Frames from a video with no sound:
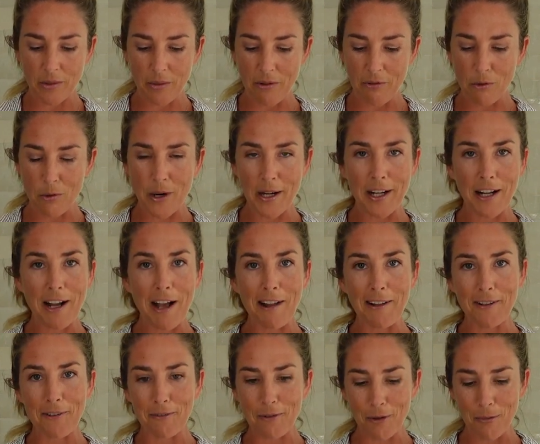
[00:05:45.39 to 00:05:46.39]
We have quite a
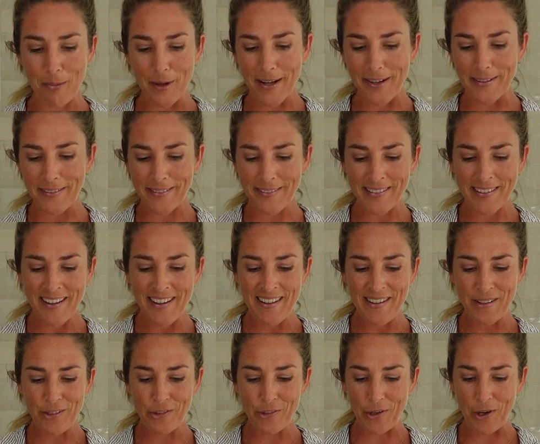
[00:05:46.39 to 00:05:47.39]
colorful base
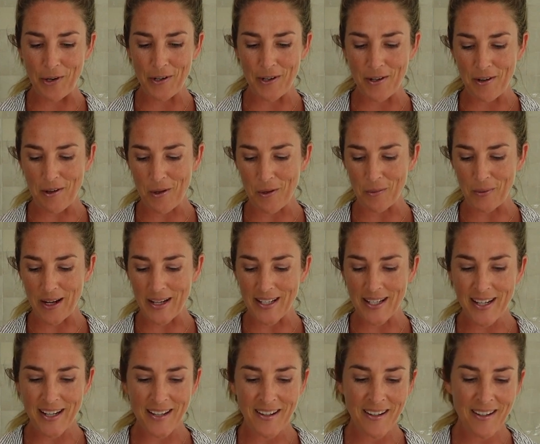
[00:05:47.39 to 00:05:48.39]
started
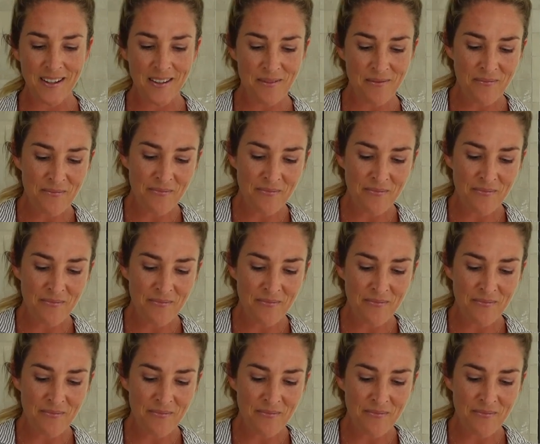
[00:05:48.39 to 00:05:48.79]
already here.